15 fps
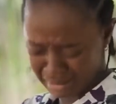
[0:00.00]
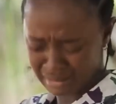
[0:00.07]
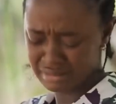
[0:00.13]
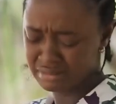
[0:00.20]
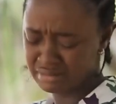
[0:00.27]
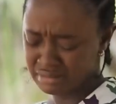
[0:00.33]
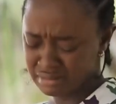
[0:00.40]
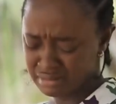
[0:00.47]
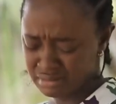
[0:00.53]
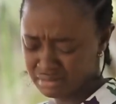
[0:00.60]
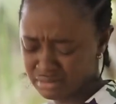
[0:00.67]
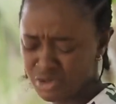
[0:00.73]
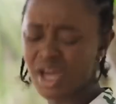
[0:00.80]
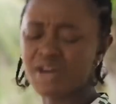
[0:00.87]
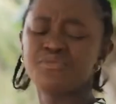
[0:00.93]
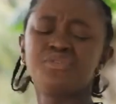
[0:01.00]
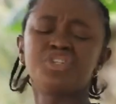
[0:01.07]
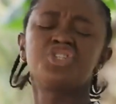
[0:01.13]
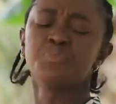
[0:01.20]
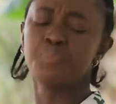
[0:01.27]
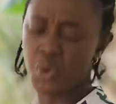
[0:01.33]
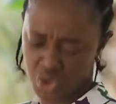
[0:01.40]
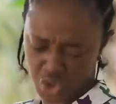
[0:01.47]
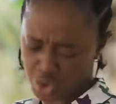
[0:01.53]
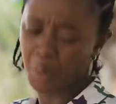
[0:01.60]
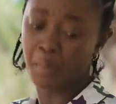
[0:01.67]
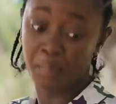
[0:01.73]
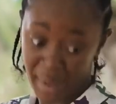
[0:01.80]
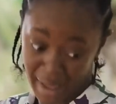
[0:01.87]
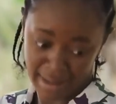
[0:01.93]
Park. You have
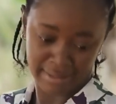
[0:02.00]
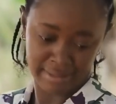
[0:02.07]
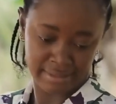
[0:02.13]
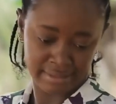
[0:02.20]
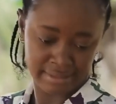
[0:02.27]
reached the bus stop.